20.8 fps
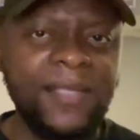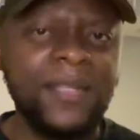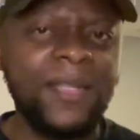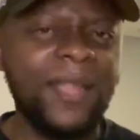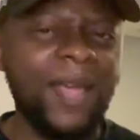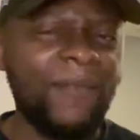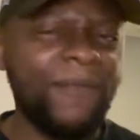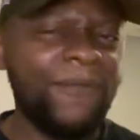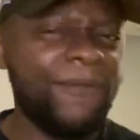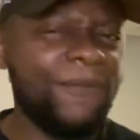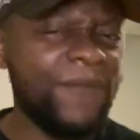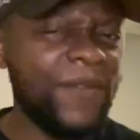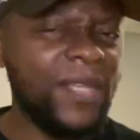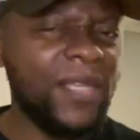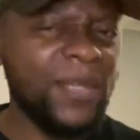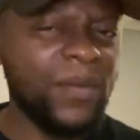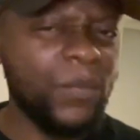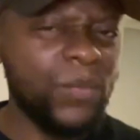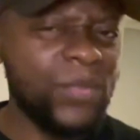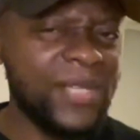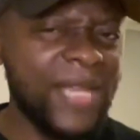And I think
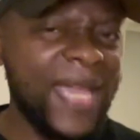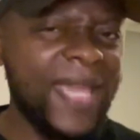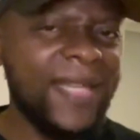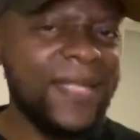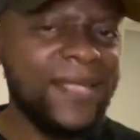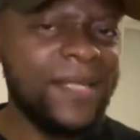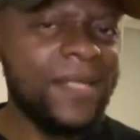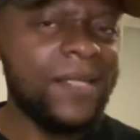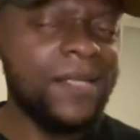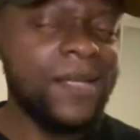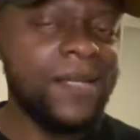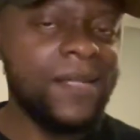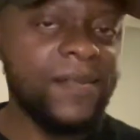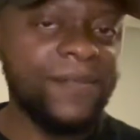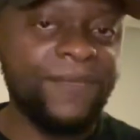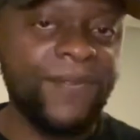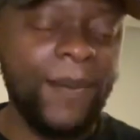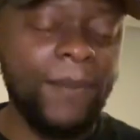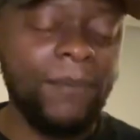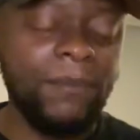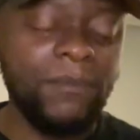it was 18 years,
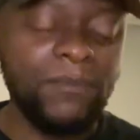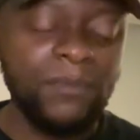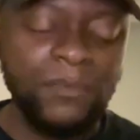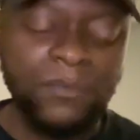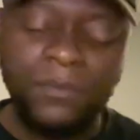if I'm